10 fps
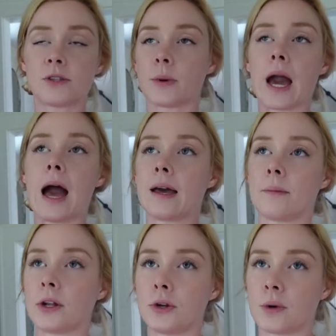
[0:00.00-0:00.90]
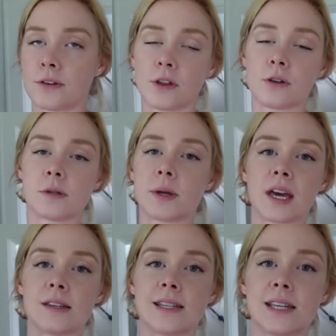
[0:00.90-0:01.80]
So we got him a new one of those
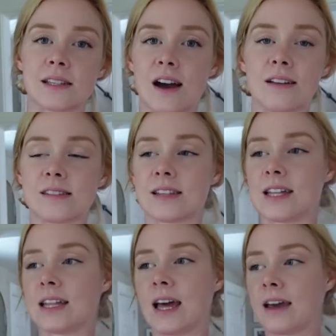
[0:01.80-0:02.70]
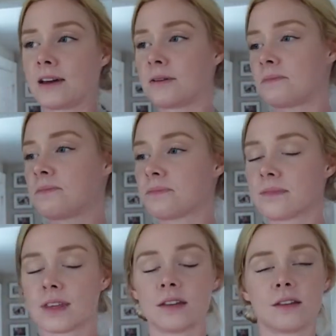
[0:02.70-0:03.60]
because he's constantly like
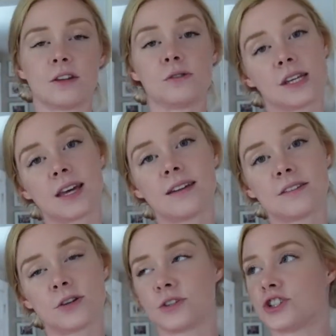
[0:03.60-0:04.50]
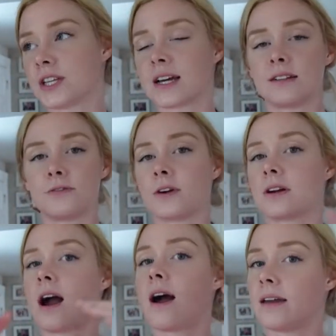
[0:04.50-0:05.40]
using it. So it's just like a different
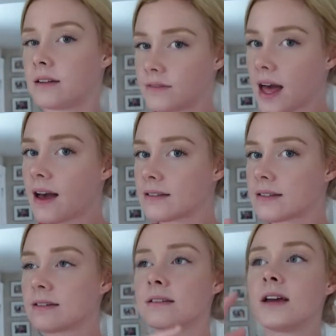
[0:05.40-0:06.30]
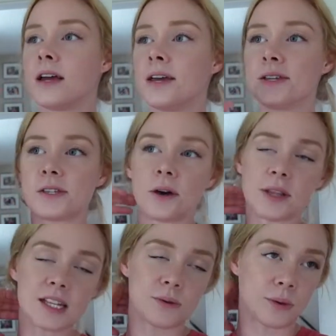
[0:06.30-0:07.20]
kind of that. So
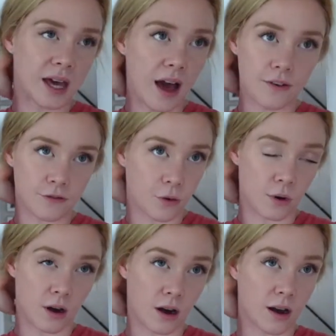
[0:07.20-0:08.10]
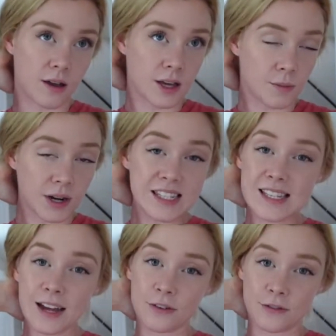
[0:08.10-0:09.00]
that's what we got for Brett's
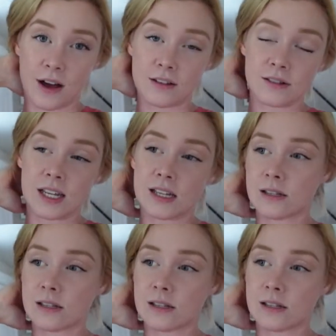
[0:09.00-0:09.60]
dad for Father's Day.